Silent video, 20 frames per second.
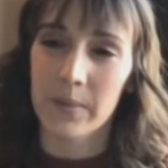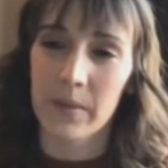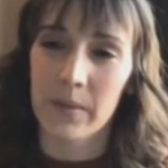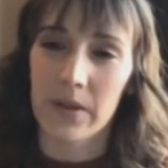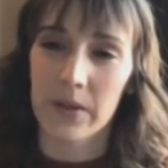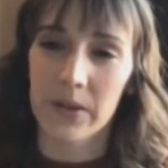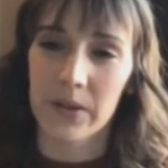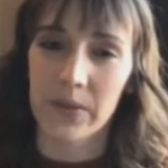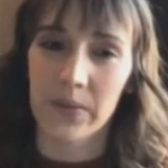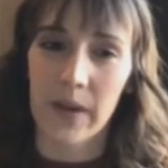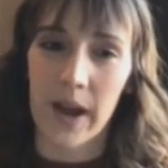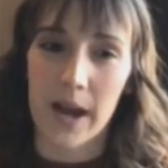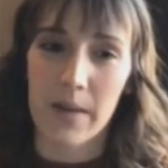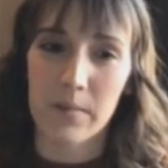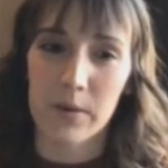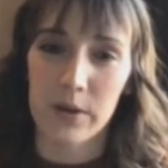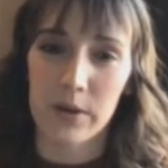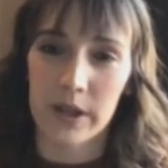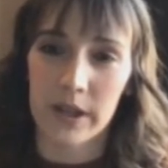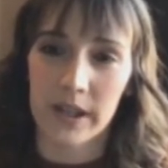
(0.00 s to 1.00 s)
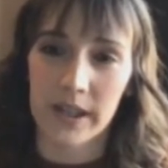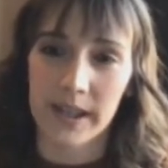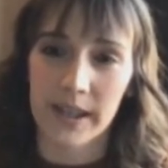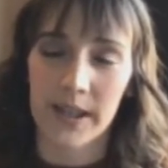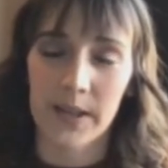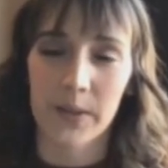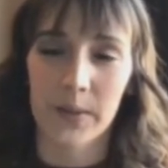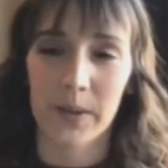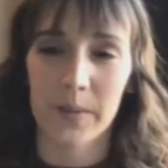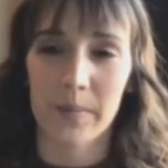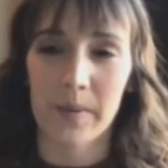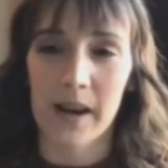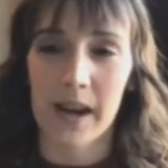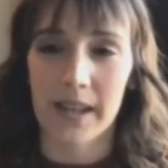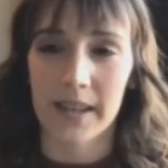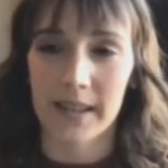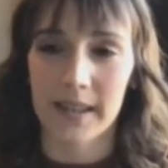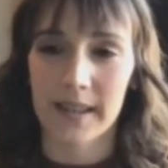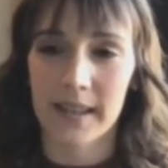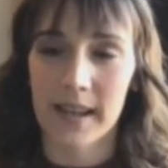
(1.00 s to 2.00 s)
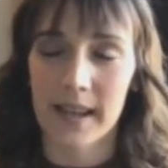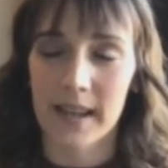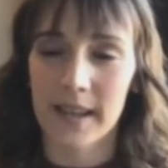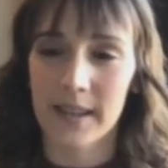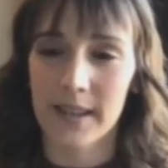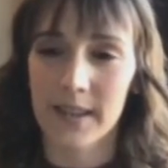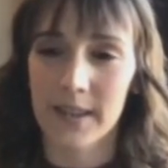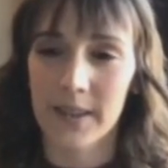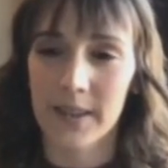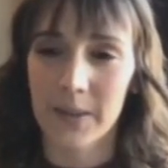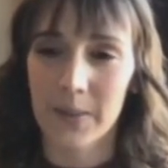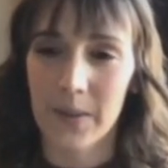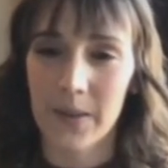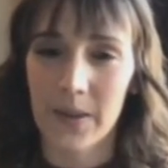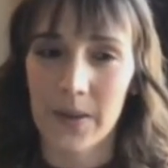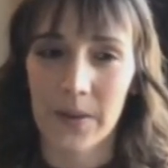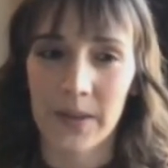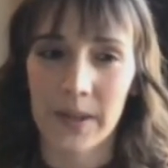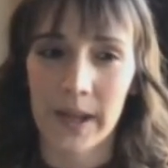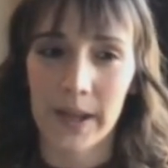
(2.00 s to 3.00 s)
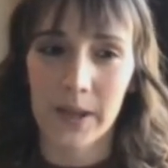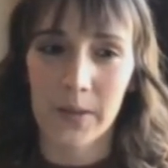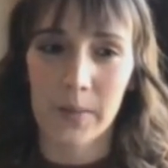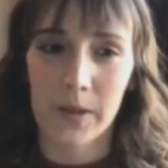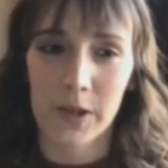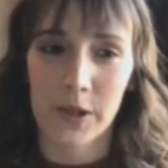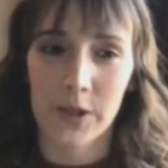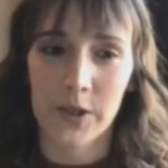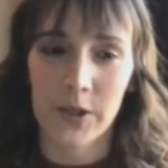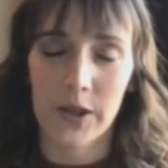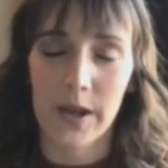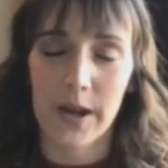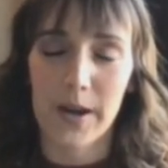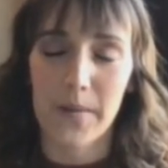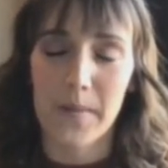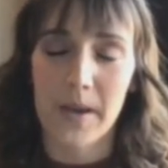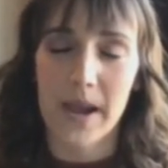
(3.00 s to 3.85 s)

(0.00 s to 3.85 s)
of those fine motor sensory processing concerns with those occupational therapy